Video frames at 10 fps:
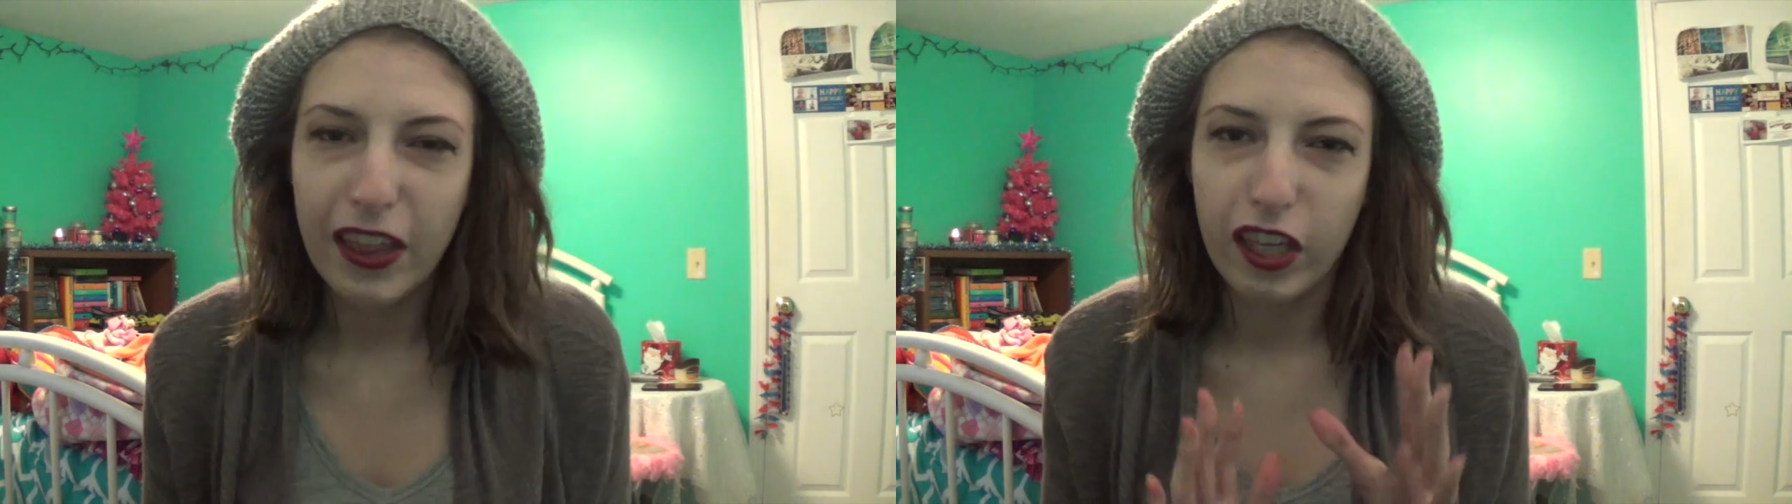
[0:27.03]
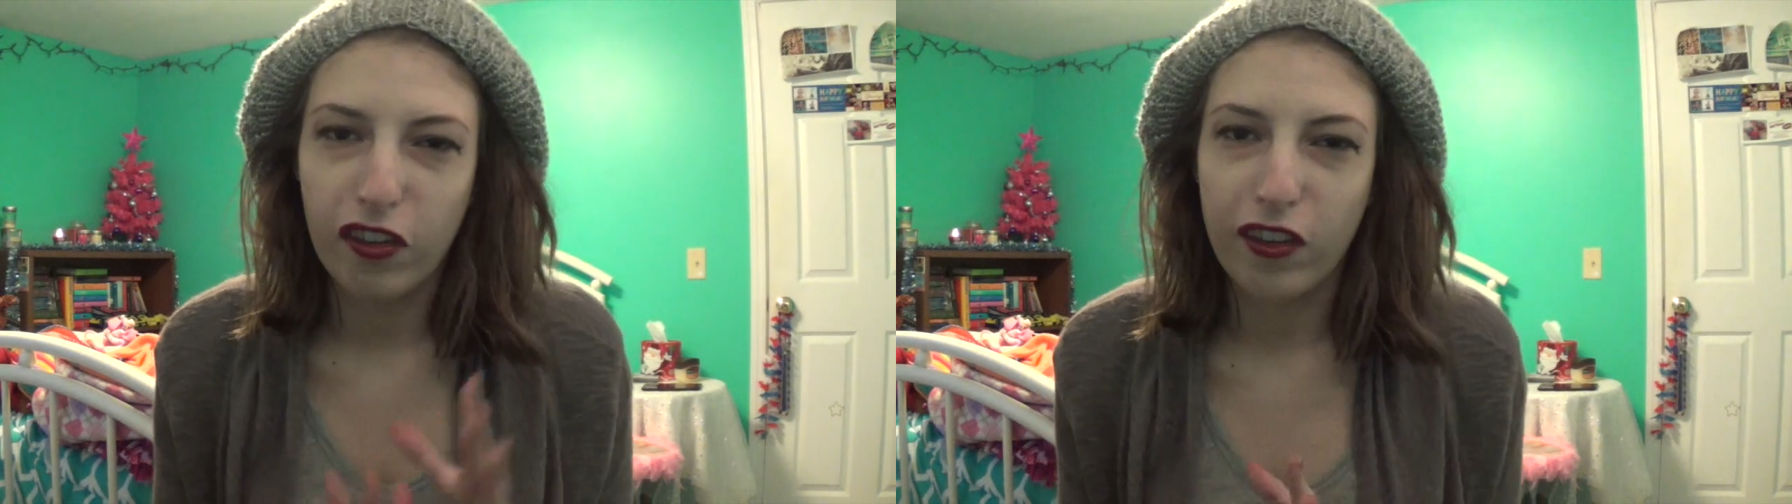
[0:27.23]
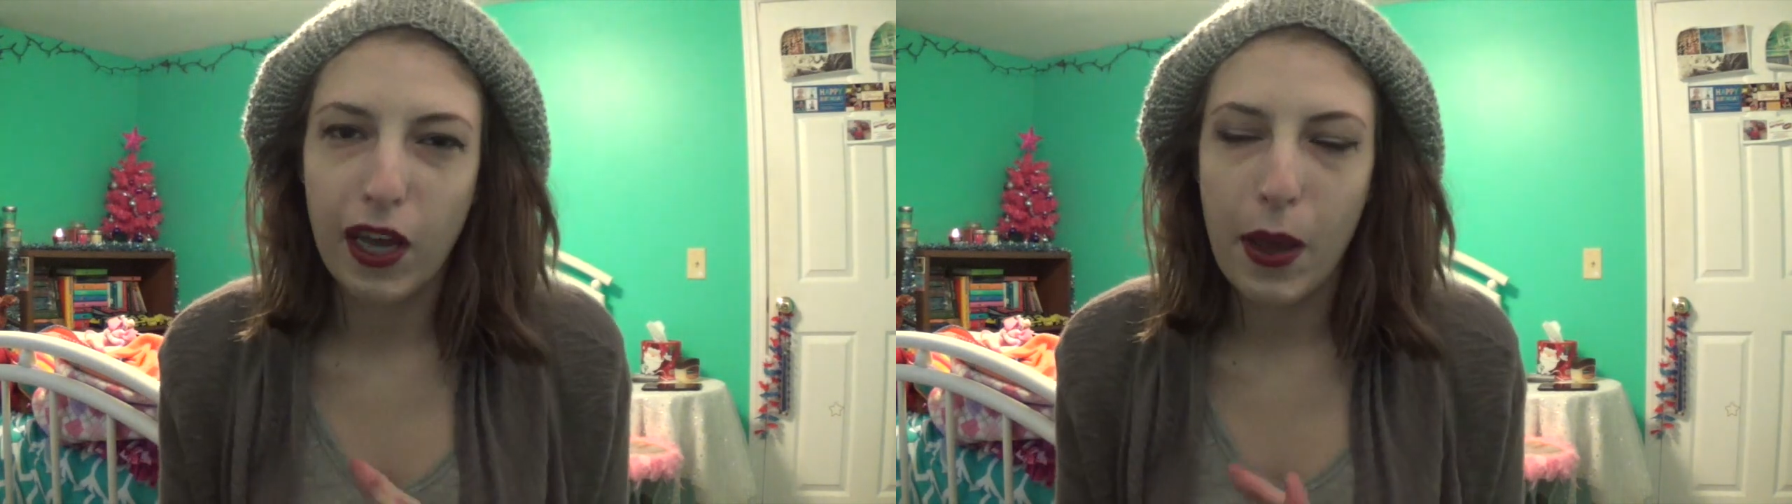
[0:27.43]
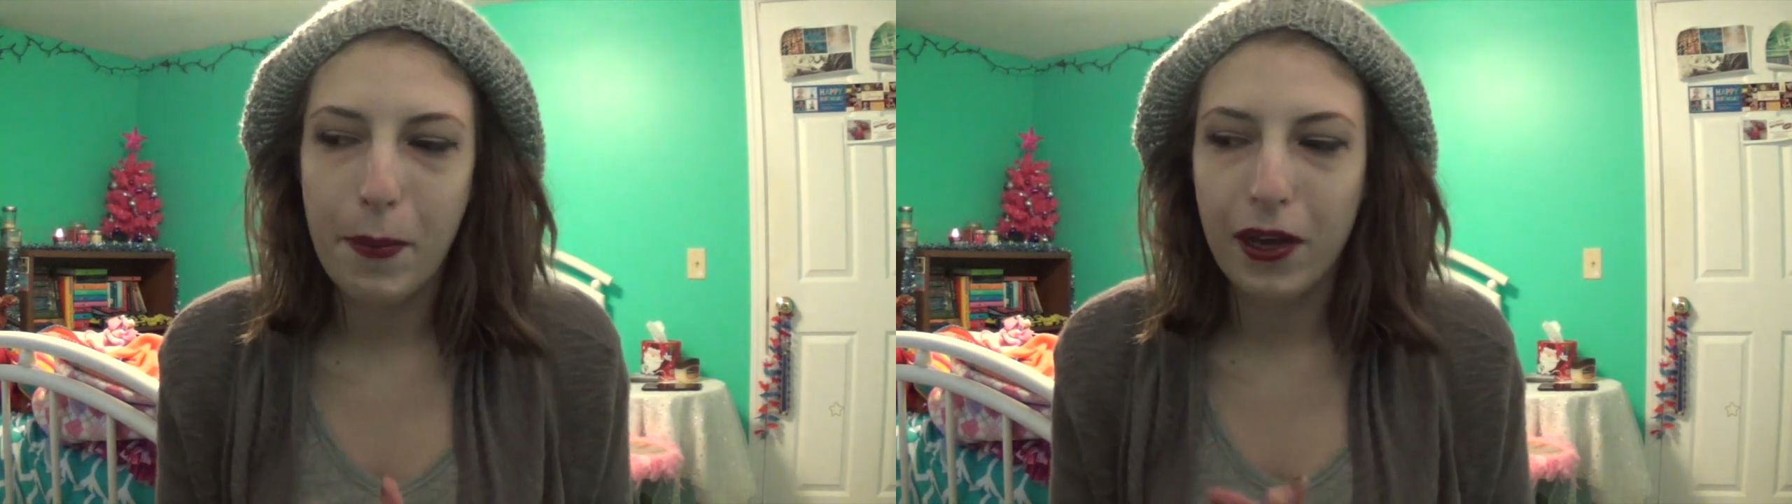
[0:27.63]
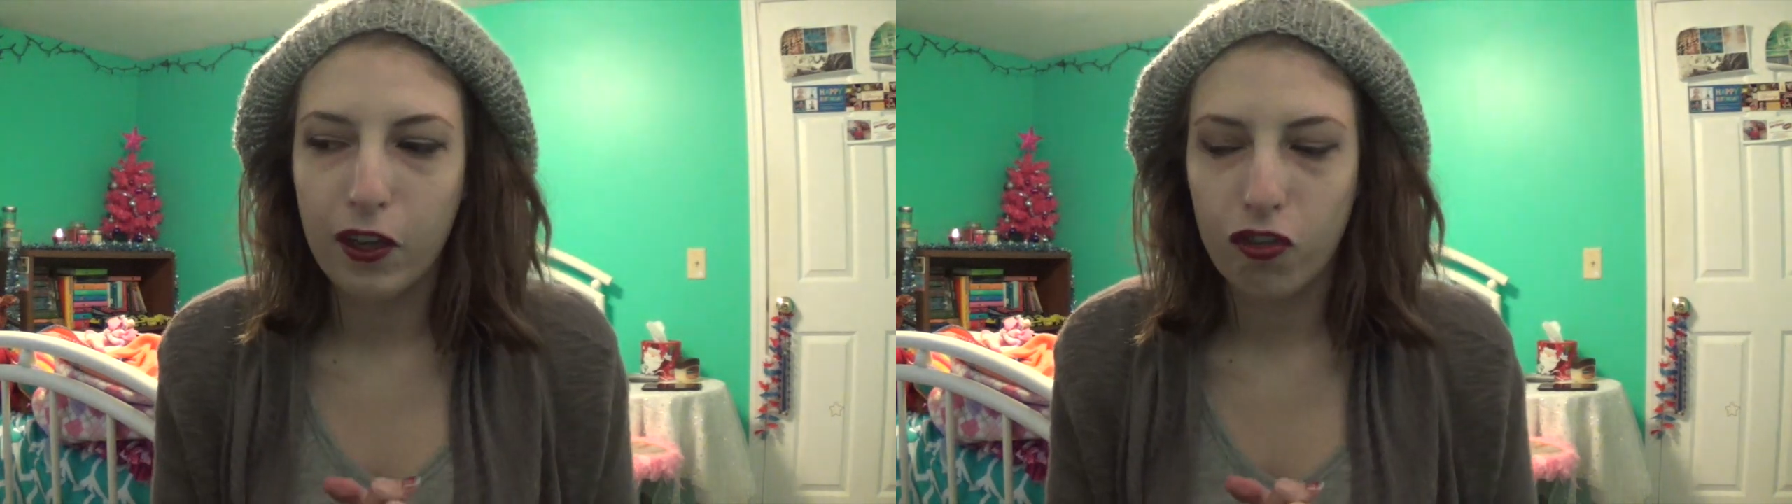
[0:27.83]
There's not
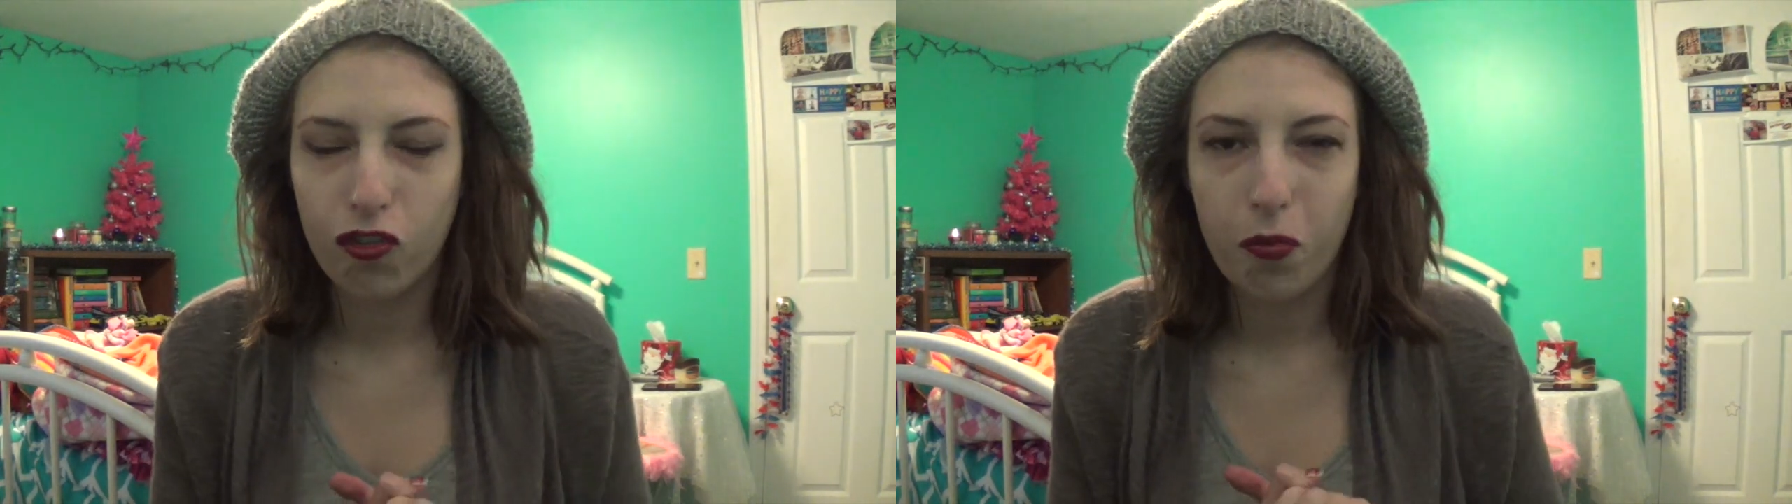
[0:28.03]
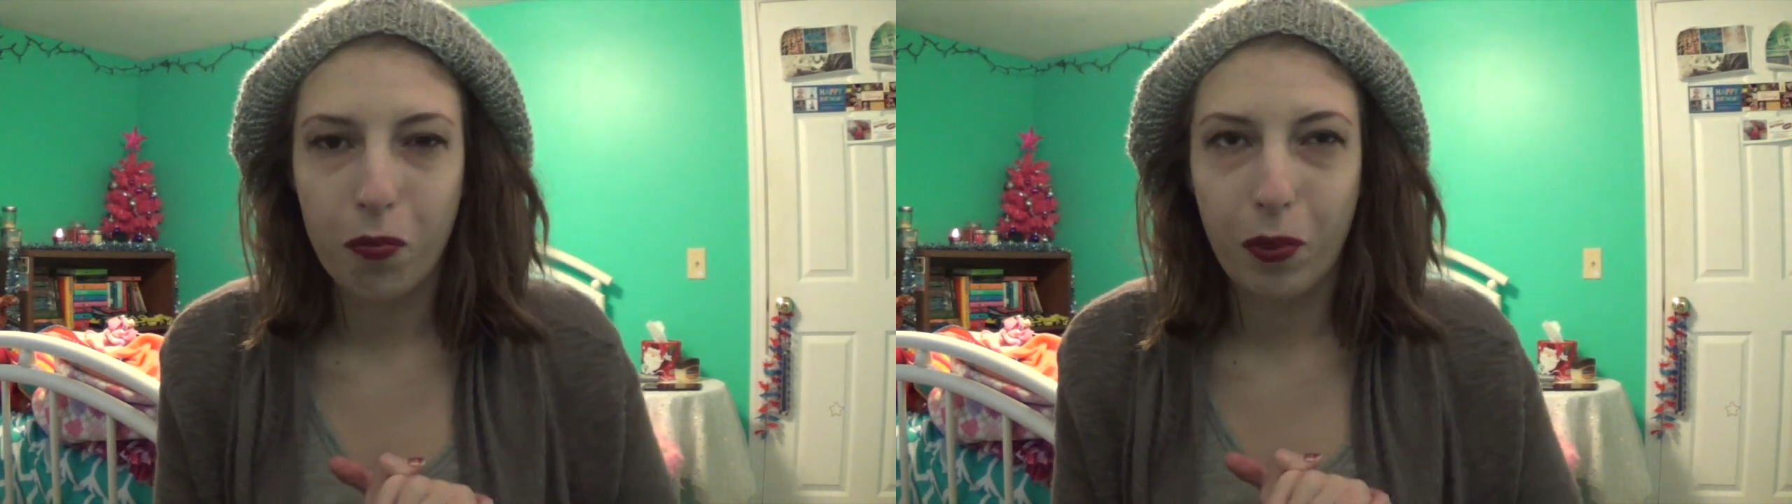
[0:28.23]
much,